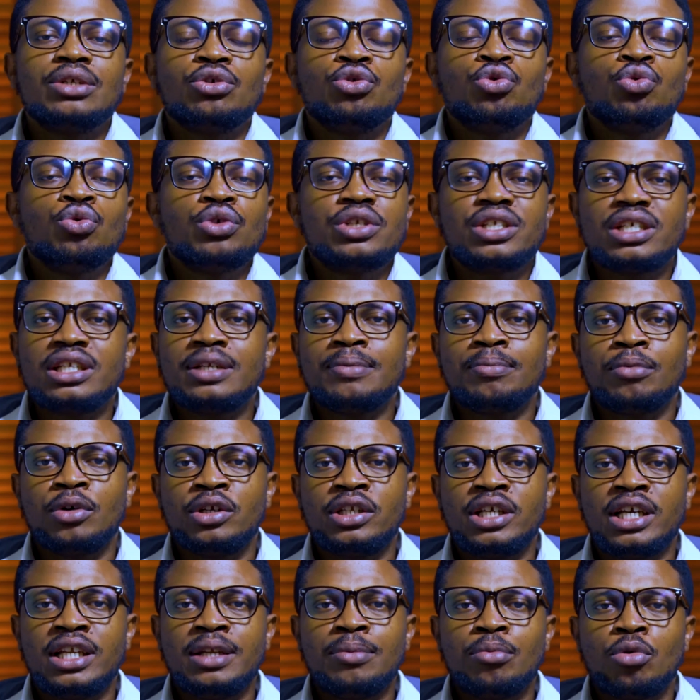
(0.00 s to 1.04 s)
won't see the
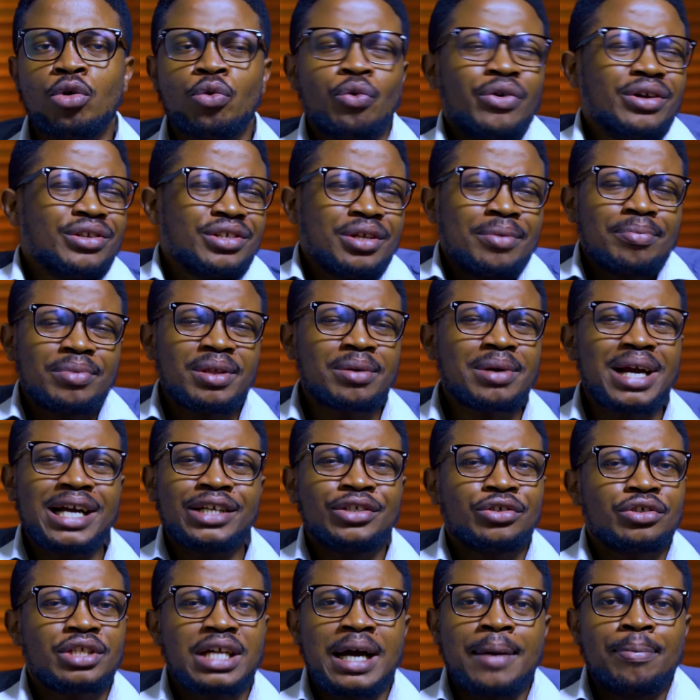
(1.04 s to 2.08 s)
money anymore. Once something like
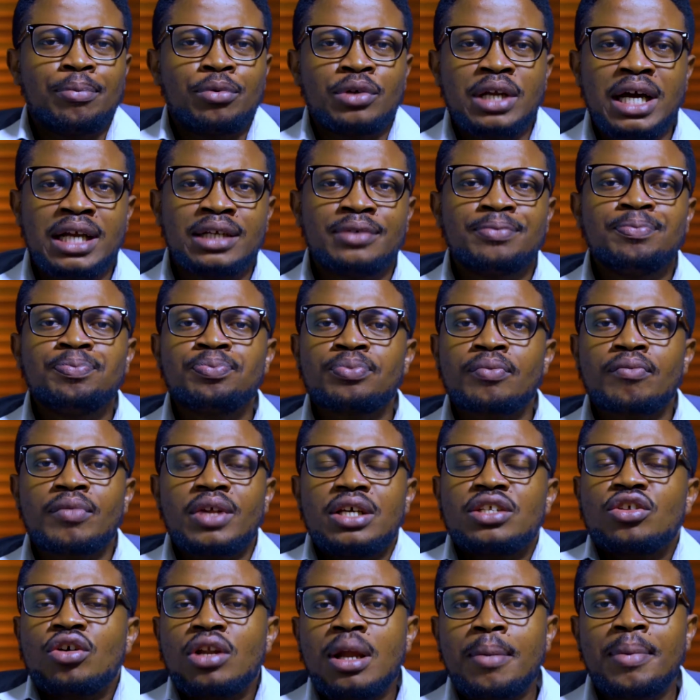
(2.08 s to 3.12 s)
just happened and
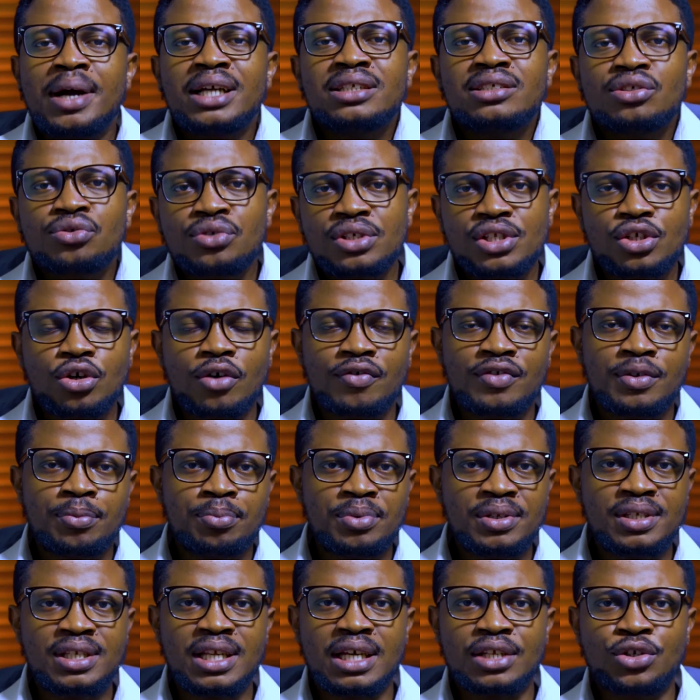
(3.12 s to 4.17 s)
It's all about the risk of the
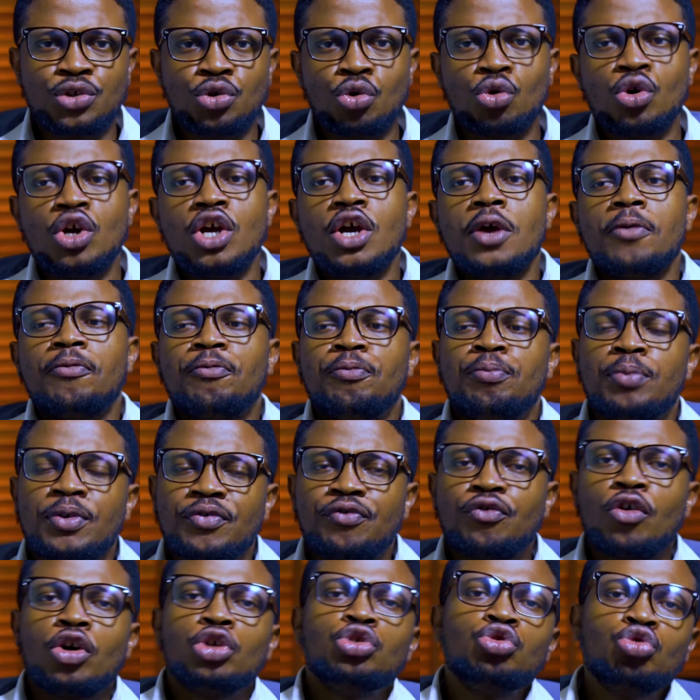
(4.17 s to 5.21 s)
business. So
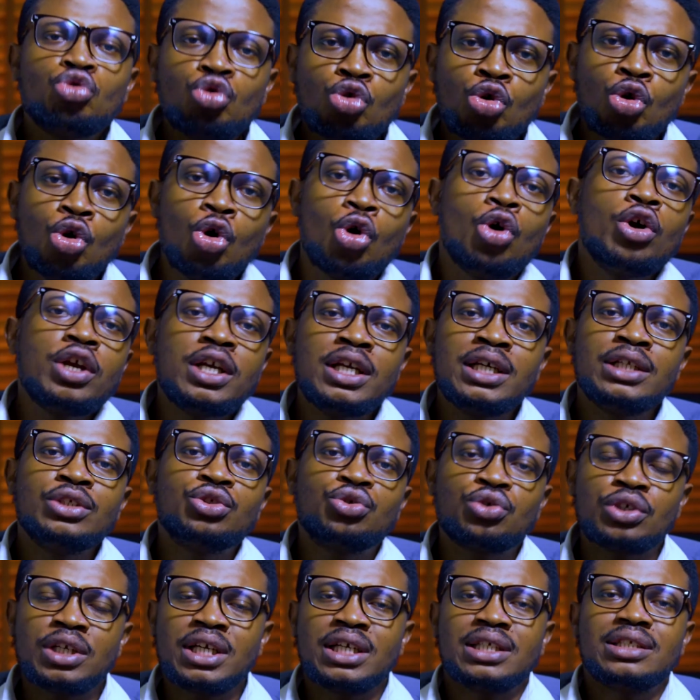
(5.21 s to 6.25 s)
before you go in
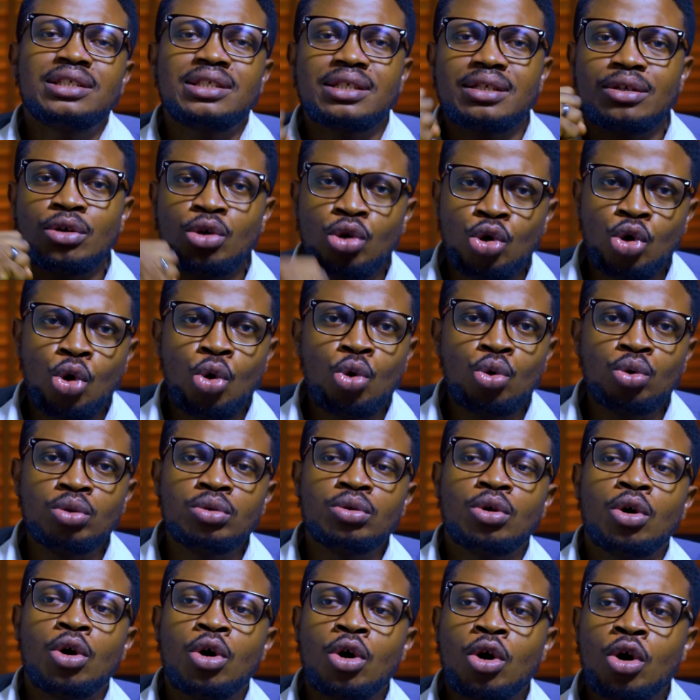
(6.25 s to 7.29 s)
to get loan
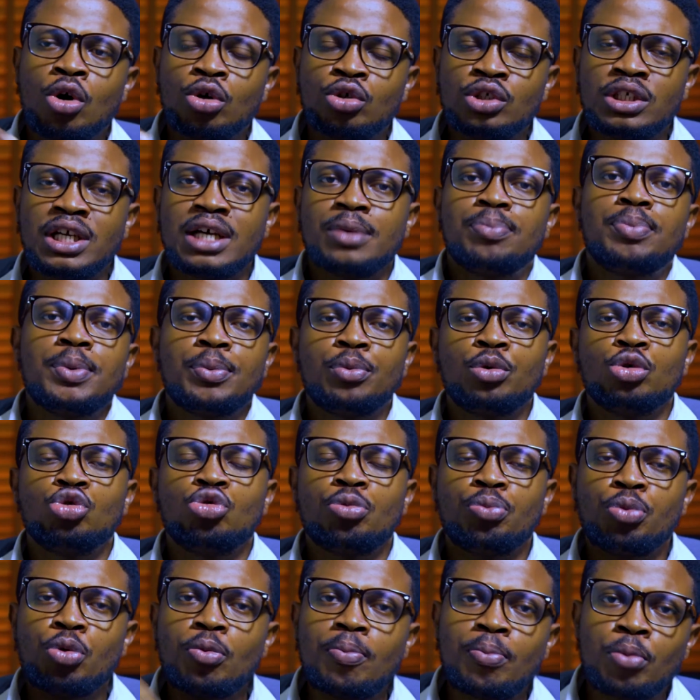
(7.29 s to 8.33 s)
or you get people to
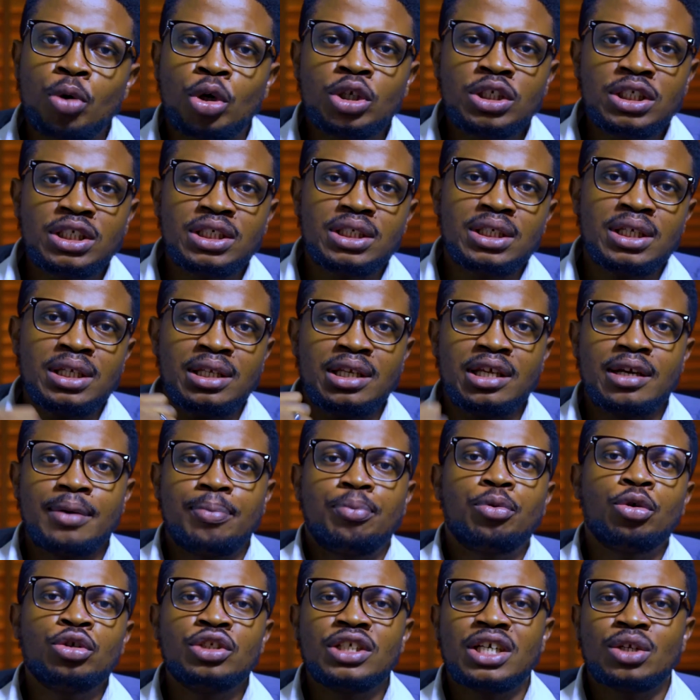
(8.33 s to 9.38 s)
put money in their
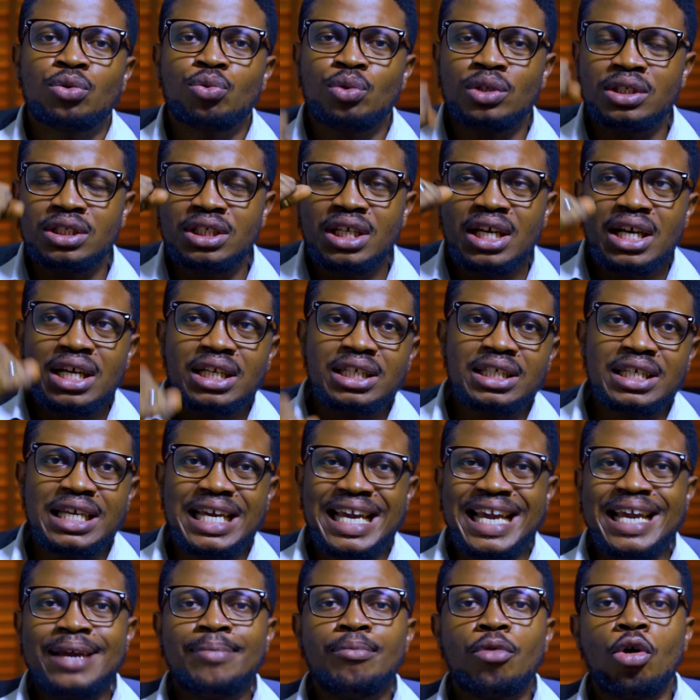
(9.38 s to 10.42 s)
project with
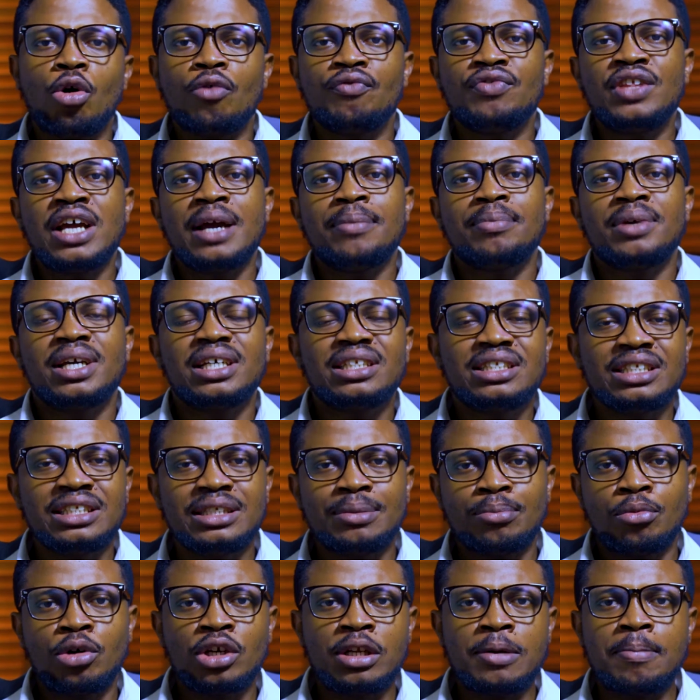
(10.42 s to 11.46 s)
the aim of them getting
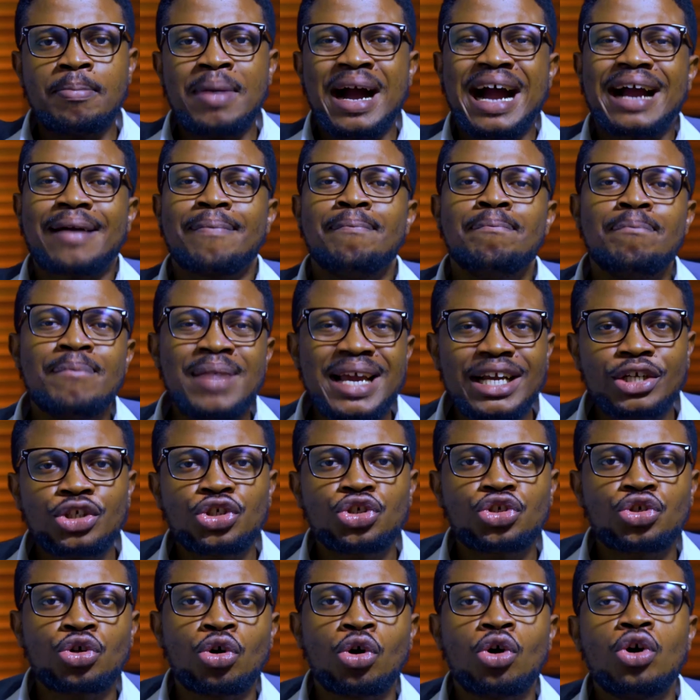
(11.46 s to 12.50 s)
the money back, make
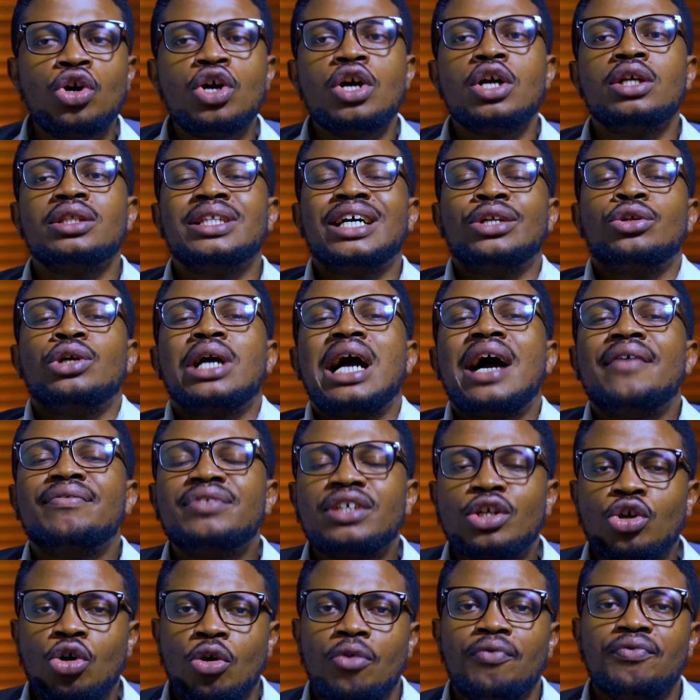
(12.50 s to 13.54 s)
sure that you have
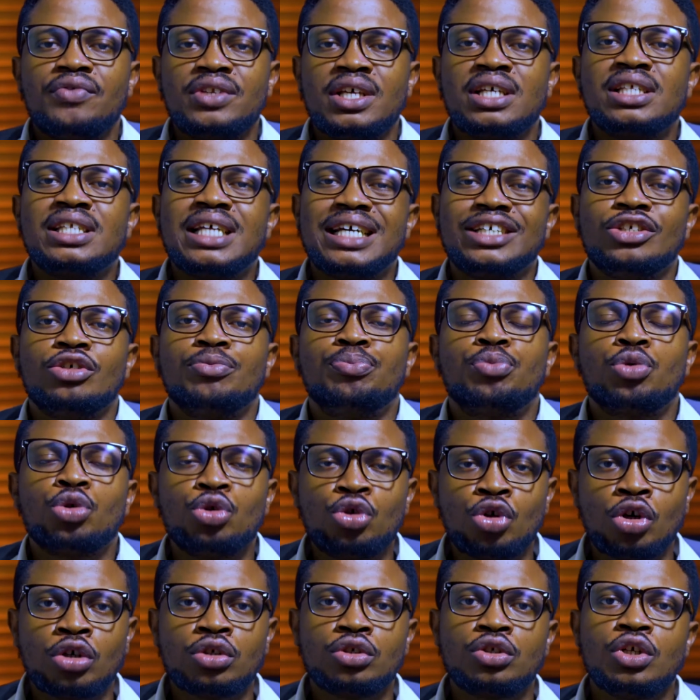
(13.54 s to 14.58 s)
the confidence that your
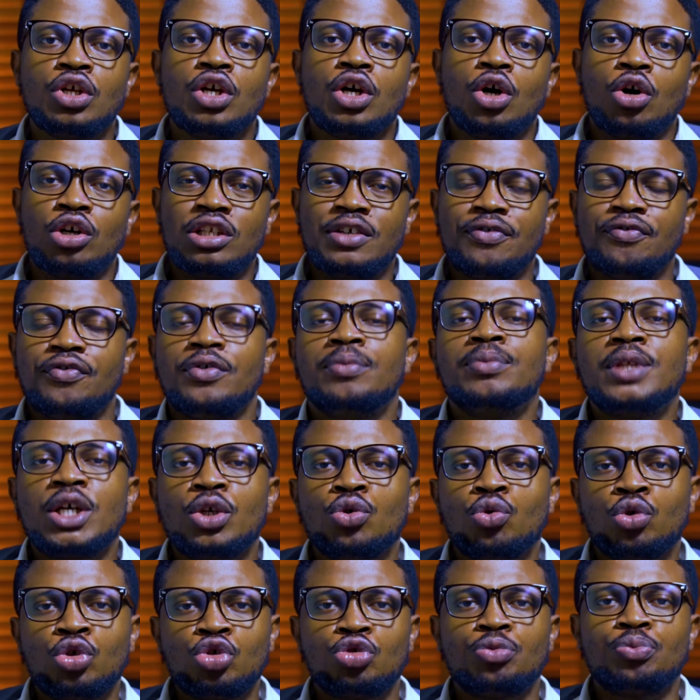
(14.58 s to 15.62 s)
product or the film that
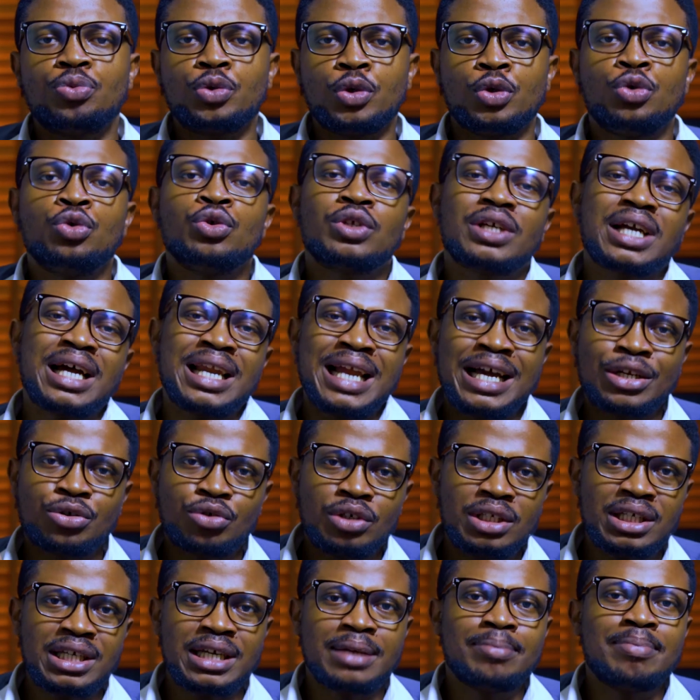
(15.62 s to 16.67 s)
you want to produce can
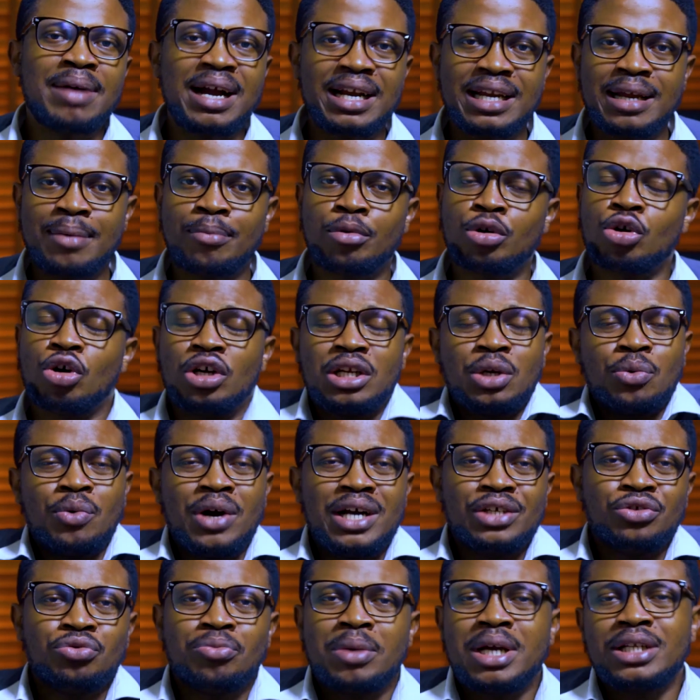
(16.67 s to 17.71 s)
actually get back that money.
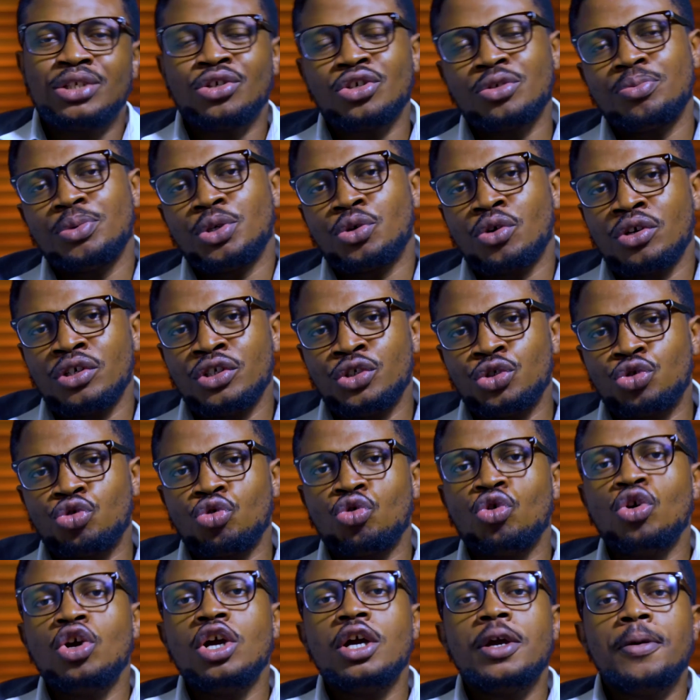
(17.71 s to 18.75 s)
Otherwise, you might just be running
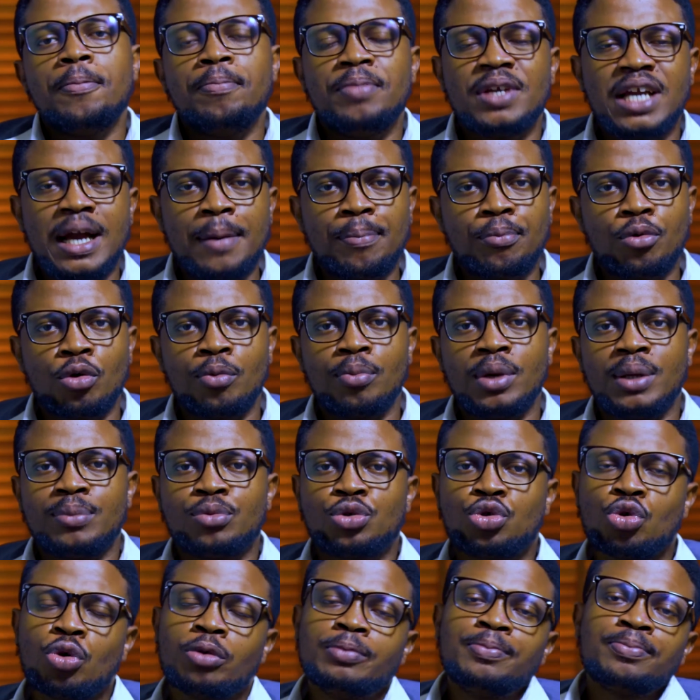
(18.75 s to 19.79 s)
into bigger problems.
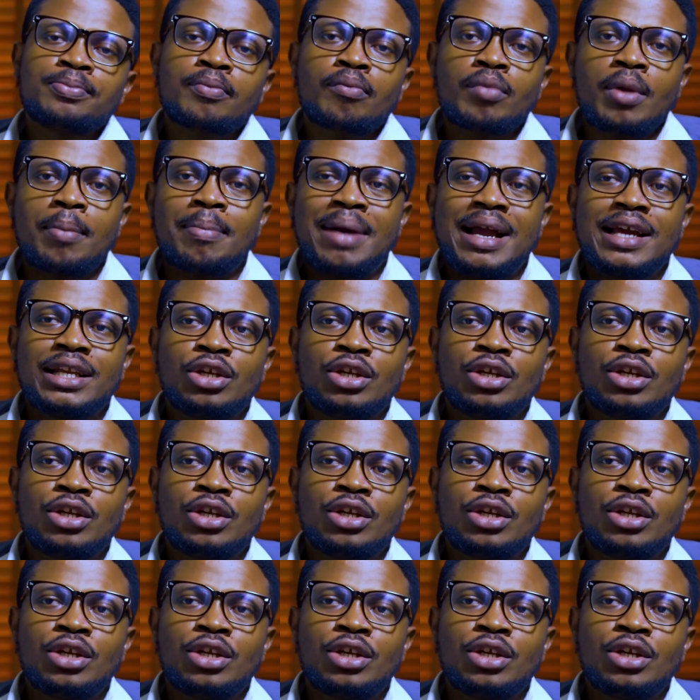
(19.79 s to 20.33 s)
So my